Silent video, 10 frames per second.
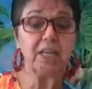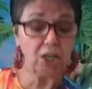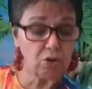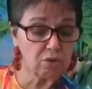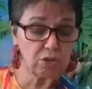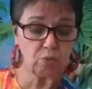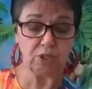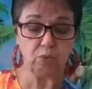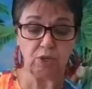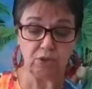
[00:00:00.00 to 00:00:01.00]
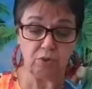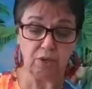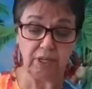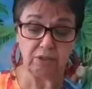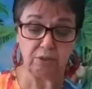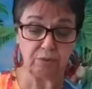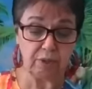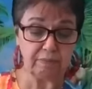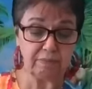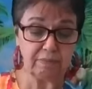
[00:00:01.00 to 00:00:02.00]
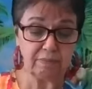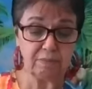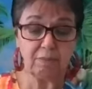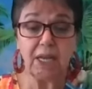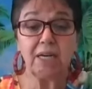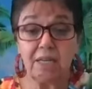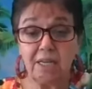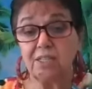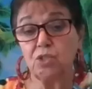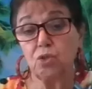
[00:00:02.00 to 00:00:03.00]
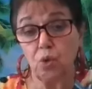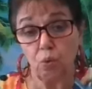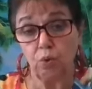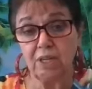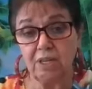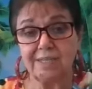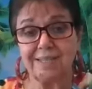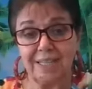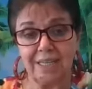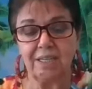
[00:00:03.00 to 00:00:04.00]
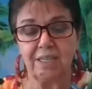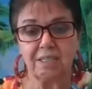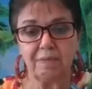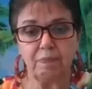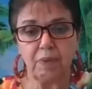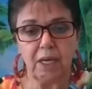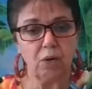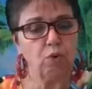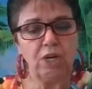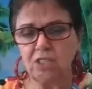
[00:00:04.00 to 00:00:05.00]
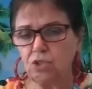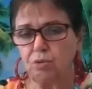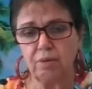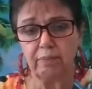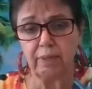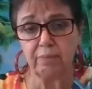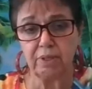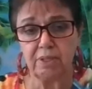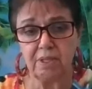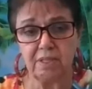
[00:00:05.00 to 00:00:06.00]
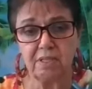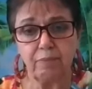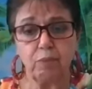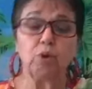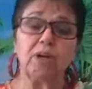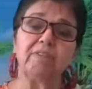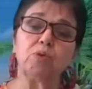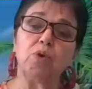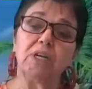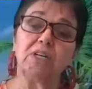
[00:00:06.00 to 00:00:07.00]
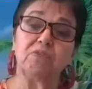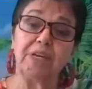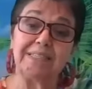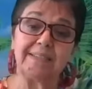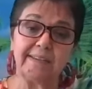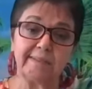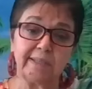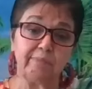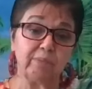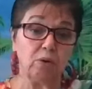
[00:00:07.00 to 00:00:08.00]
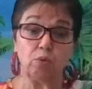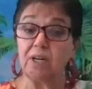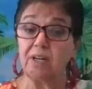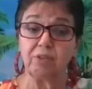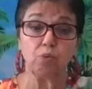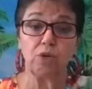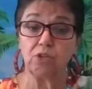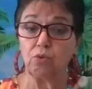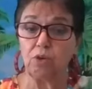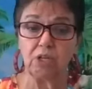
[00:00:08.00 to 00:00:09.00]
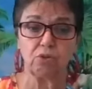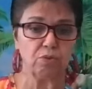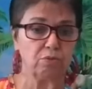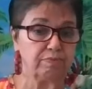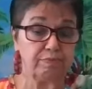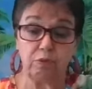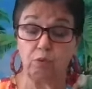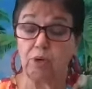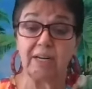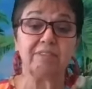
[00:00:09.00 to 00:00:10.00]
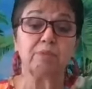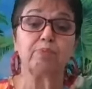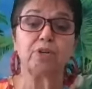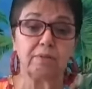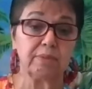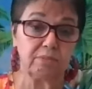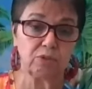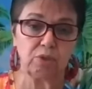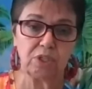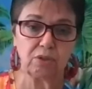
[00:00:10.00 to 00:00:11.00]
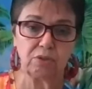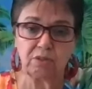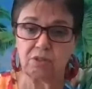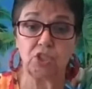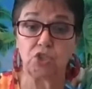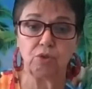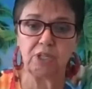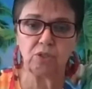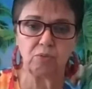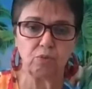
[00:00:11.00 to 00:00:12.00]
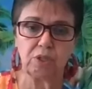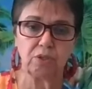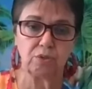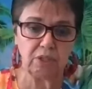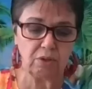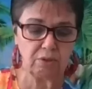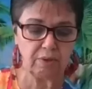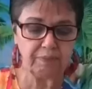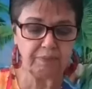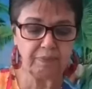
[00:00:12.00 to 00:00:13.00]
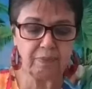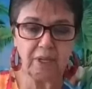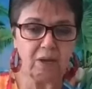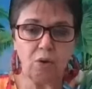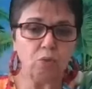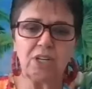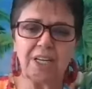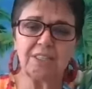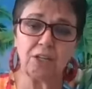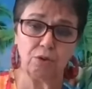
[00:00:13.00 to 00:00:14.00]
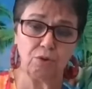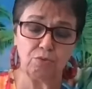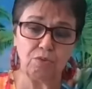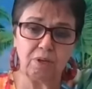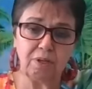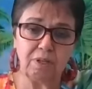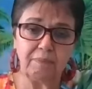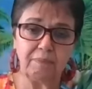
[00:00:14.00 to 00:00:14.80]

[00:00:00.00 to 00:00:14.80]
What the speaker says: He knows what we are going through, and he's with us in it. And we need to remember this. Whenever we are facing something, whenever we are going through whatever problems or situation we are going through, we're not alone.